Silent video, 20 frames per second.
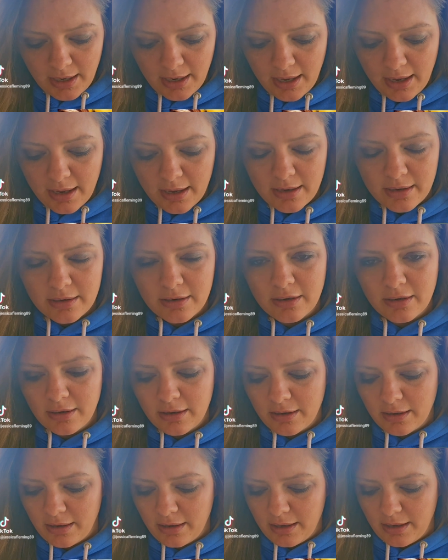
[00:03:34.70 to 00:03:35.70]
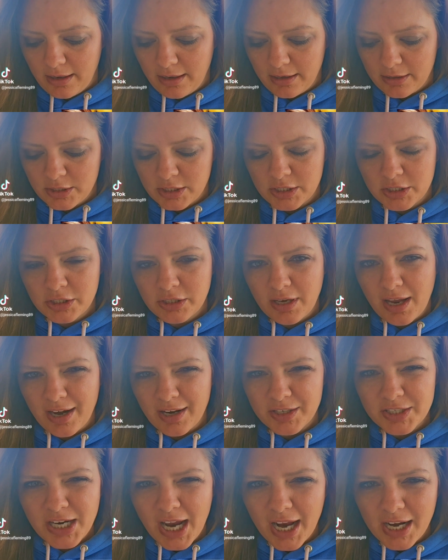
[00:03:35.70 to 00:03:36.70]
And it just
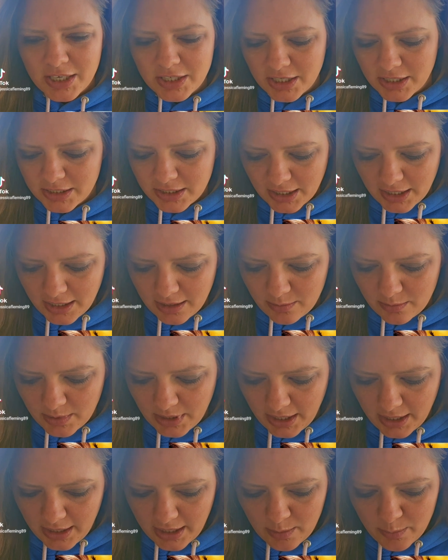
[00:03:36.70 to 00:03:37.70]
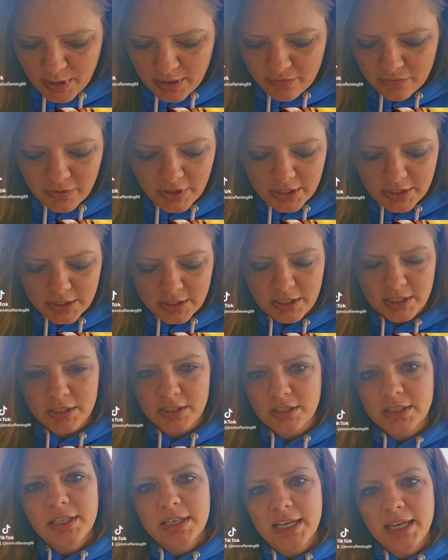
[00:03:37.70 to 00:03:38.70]
kind of changes and, and he befriends
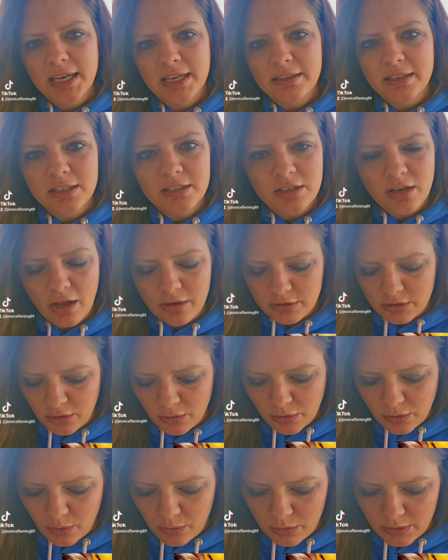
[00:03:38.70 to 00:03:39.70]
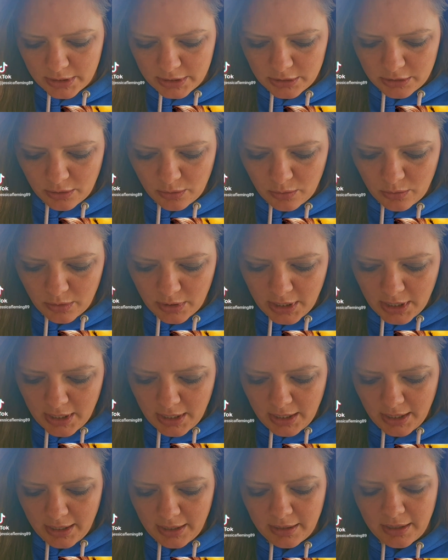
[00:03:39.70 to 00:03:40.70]
this kid that's not so cool in school
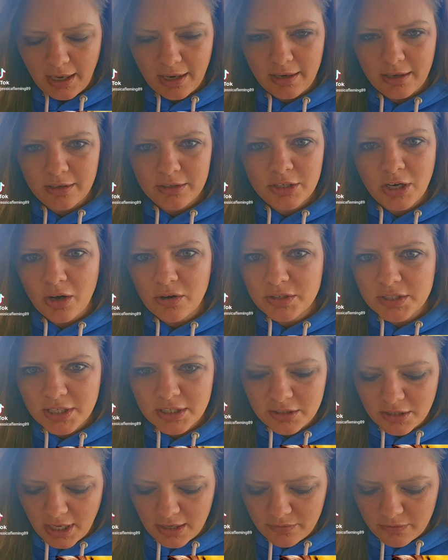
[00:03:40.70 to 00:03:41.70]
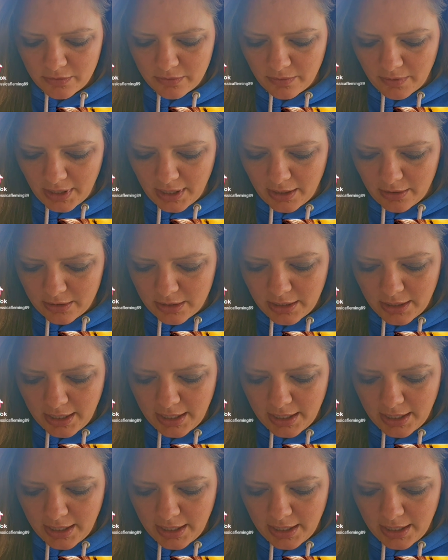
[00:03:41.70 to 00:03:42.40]
and kind of turns his life around.